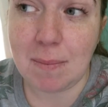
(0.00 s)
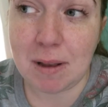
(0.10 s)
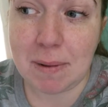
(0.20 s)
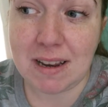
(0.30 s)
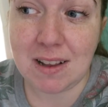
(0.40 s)
I'm
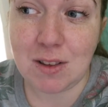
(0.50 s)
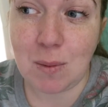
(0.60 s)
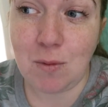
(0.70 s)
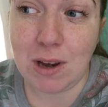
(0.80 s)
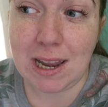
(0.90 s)
expecting
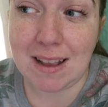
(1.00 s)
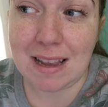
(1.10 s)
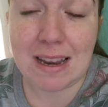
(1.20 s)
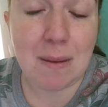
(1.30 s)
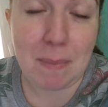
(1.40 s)
some really
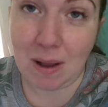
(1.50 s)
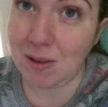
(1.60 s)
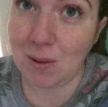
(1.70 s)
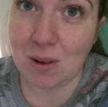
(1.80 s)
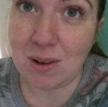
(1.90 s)
exciting
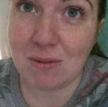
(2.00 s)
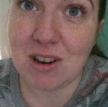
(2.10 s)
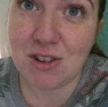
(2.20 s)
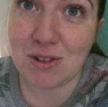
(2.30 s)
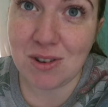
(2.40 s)
parcels, so I
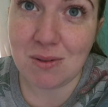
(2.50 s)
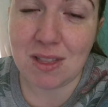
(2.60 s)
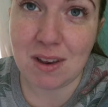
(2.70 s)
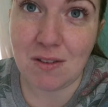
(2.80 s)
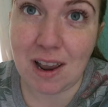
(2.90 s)
will show you
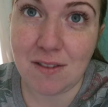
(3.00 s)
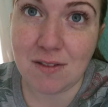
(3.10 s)
when they arrive.